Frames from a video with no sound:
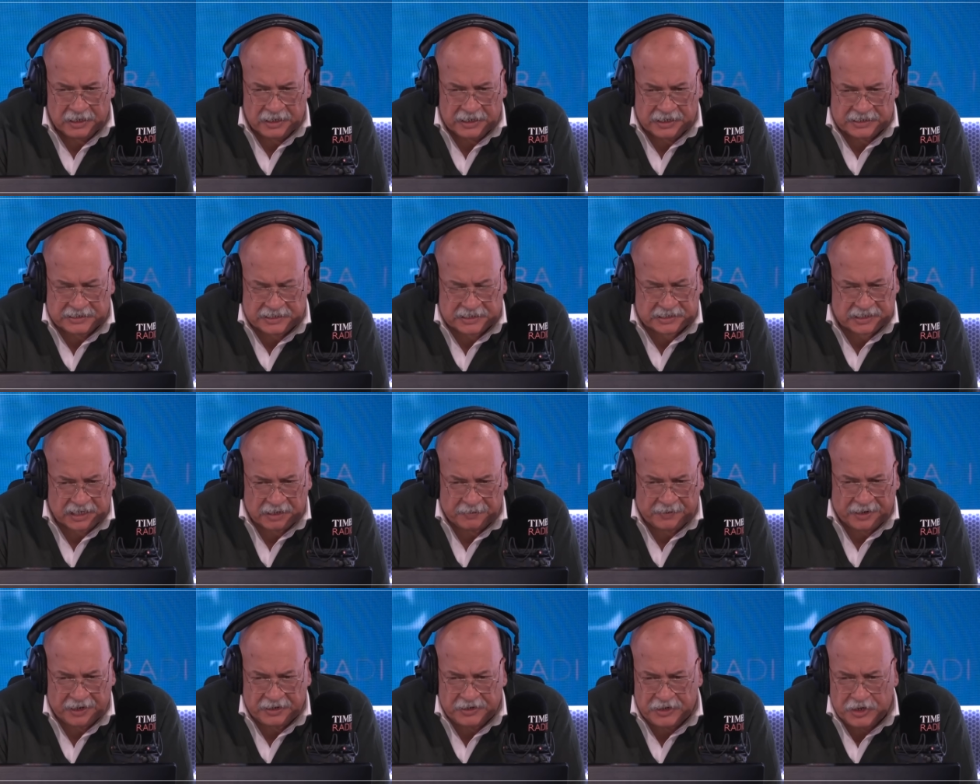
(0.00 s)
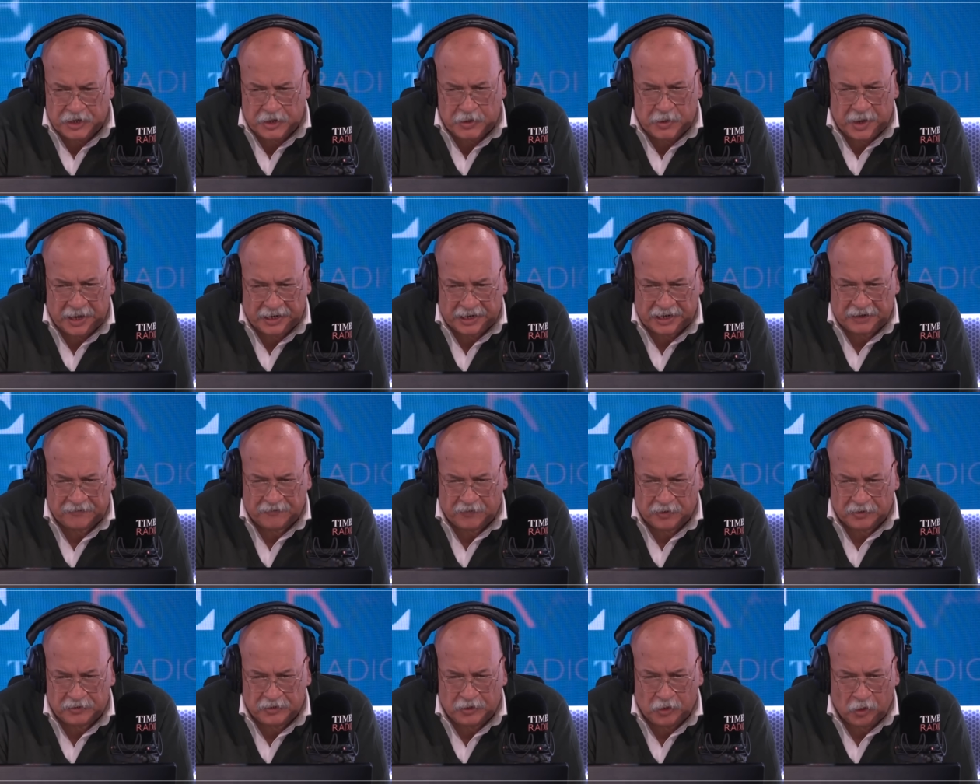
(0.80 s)
Is this going to be a new headache
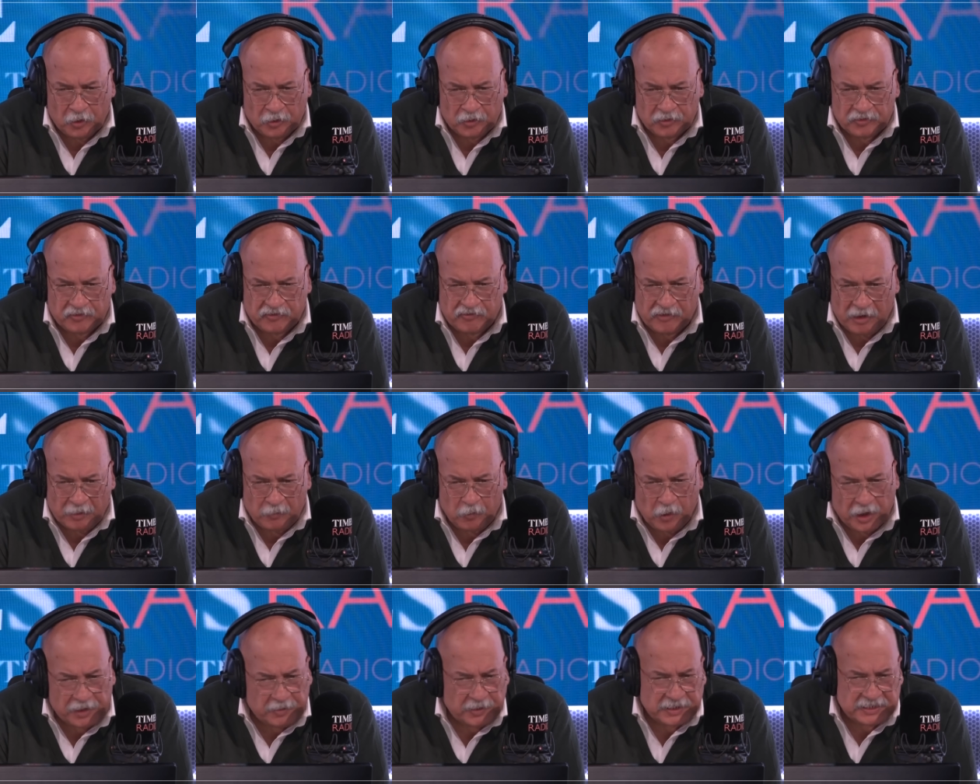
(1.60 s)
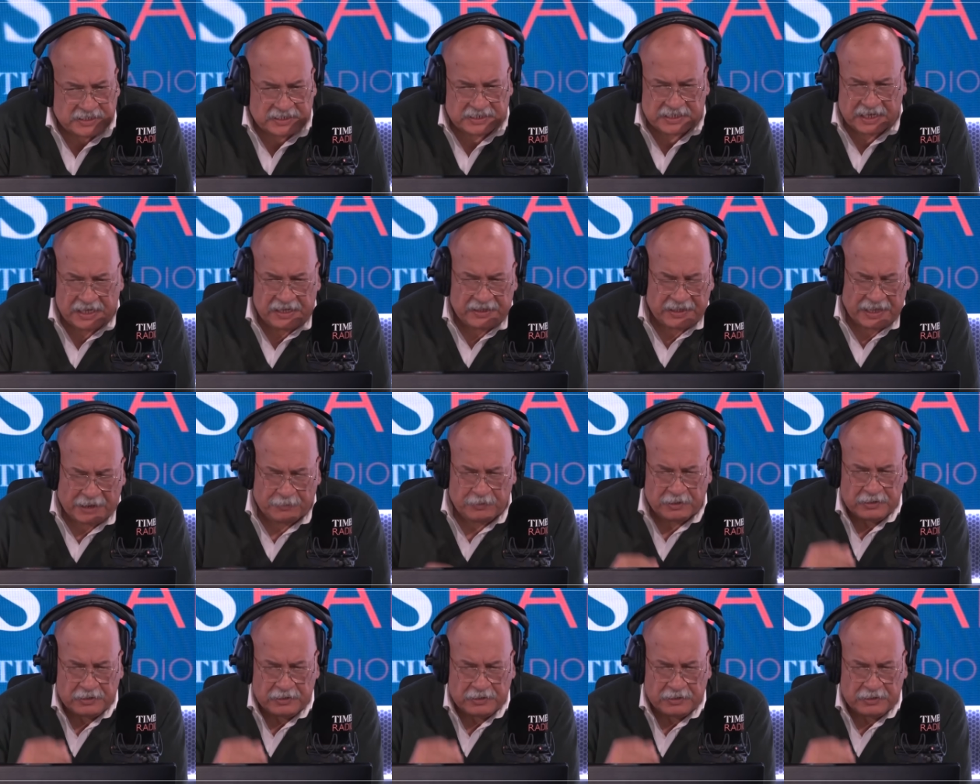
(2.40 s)
for Donald Trump? Why do I say that?